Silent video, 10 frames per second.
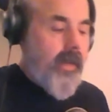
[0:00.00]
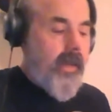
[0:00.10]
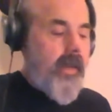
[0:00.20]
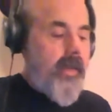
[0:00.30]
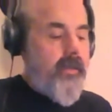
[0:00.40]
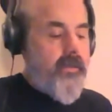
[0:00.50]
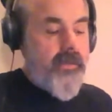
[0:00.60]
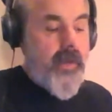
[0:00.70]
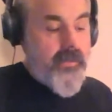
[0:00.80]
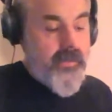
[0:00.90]
And it
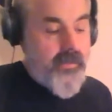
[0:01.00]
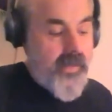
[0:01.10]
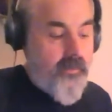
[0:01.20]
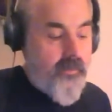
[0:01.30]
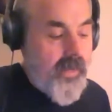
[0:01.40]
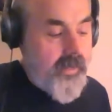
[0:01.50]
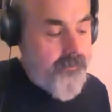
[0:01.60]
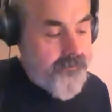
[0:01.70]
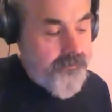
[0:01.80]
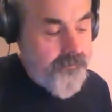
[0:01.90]
starts the same way
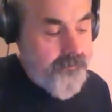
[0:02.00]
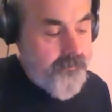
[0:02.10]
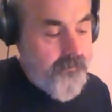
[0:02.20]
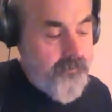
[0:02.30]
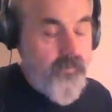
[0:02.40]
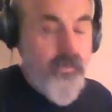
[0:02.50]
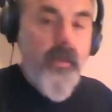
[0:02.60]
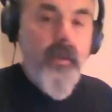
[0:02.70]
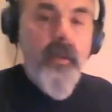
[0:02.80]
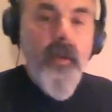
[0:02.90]

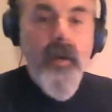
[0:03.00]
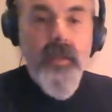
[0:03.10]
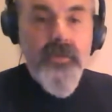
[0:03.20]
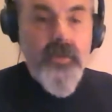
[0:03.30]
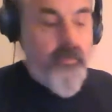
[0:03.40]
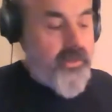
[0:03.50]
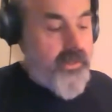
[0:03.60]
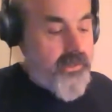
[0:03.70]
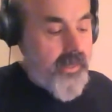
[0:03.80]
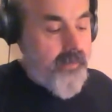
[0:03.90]
on that same G
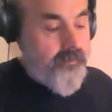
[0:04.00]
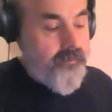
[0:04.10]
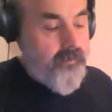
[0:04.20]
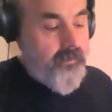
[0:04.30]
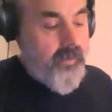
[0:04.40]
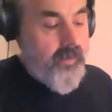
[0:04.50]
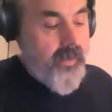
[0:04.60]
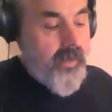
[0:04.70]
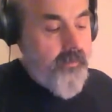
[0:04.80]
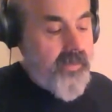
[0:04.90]
shape,
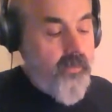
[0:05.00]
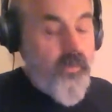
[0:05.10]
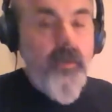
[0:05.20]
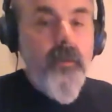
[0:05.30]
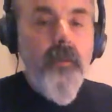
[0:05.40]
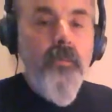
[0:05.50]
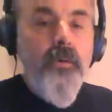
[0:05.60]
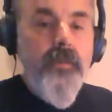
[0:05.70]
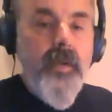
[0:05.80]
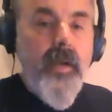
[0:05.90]
but then we're
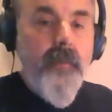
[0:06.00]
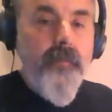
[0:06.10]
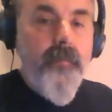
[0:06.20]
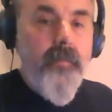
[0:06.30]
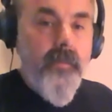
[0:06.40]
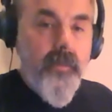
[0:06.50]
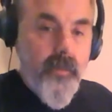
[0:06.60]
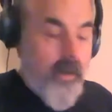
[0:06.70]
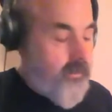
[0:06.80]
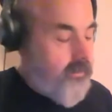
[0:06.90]
moving up
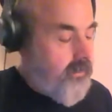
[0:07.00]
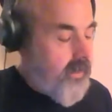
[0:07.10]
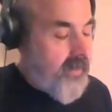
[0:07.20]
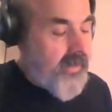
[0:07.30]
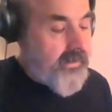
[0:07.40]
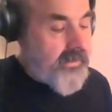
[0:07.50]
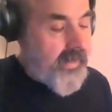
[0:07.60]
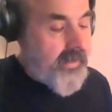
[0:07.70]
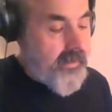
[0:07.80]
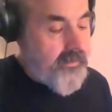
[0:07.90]
through the harmonized
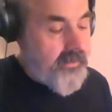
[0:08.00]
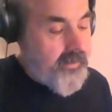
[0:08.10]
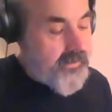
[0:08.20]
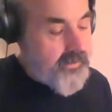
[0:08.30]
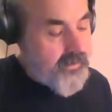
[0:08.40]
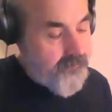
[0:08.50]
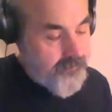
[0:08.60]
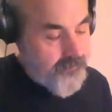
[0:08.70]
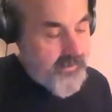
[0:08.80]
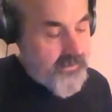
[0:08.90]
scale to this
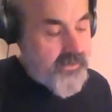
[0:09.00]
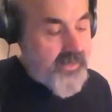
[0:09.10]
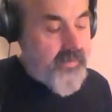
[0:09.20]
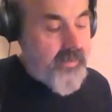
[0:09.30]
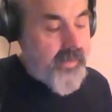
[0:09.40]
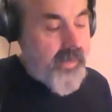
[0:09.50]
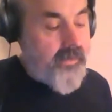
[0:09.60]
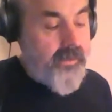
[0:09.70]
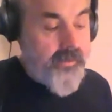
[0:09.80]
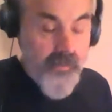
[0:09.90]
7
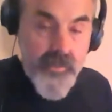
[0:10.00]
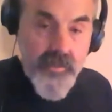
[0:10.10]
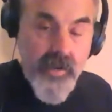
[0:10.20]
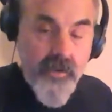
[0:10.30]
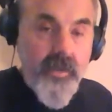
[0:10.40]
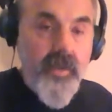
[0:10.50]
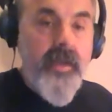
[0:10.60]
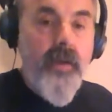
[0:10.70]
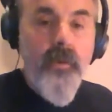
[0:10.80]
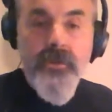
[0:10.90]
and 3 now, and
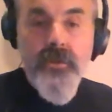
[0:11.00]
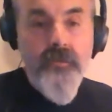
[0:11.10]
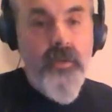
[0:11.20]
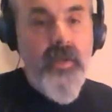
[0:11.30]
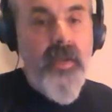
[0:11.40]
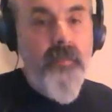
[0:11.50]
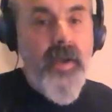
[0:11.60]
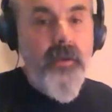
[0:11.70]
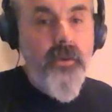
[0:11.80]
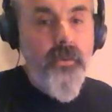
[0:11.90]
that works over an A
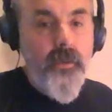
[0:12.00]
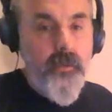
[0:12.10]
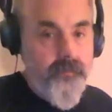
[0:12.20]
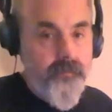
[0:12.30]
minor chord.